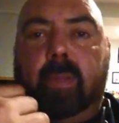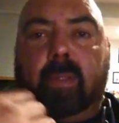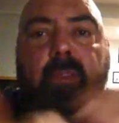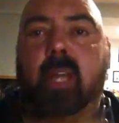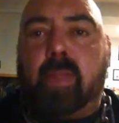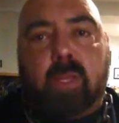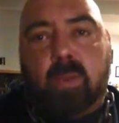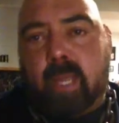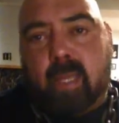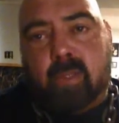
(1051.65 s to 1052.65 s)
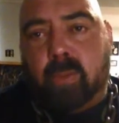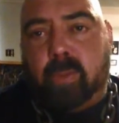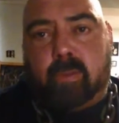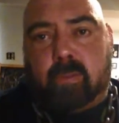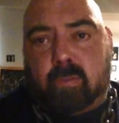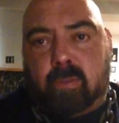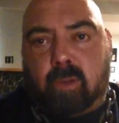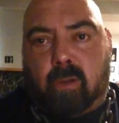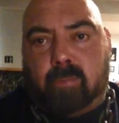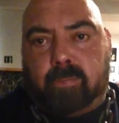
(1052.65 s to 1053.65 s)
There's nothing you can't do with this
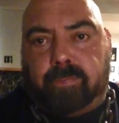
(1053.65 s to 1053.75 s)
chart.